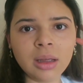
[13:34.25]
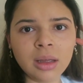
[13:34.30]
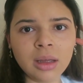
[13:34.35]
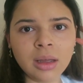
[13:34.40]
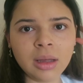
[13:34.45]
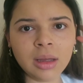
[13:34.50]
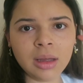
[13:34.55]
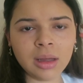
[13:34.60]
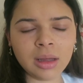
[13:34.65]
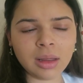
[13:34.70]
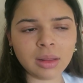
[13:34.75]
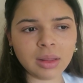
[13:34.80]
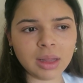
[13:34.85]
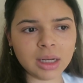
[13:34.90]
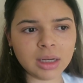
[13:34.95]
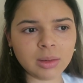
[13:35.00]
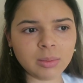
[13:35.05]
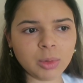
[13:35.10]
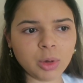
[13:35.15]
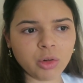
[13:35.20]
and
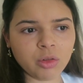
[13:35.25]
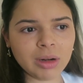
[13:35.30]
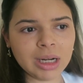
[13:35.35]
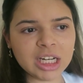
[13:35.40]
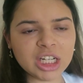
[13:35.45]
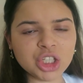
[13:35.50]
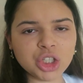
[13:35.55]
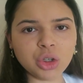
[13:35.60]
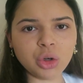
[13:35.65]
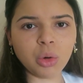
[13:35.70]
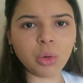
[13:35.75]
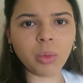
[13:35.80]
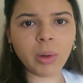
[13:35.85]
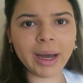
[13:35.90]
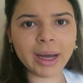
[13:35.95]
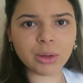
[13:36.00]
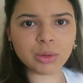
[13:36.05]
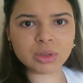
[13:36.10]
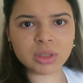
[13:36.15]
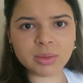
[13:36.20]
then I'm not really sure
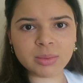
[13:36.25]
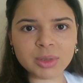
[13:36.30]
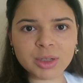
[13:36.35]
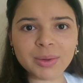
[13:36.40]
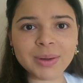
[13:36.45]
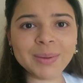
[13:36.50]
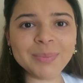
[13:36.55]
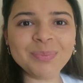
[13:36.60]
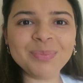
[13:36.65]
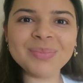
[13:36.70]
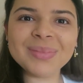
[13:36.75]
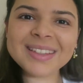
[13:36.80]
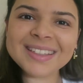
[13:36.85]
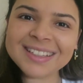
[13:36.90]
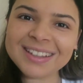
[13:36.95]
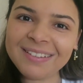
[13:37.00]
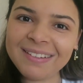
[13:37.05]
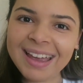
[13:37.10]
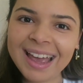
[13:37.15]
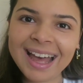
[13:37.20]
what else I'm doing.
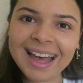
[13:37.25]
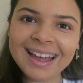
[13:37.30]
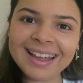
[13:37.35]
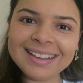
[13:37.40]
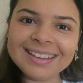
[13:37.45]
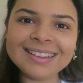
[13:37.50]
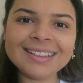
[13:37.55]
So yeah.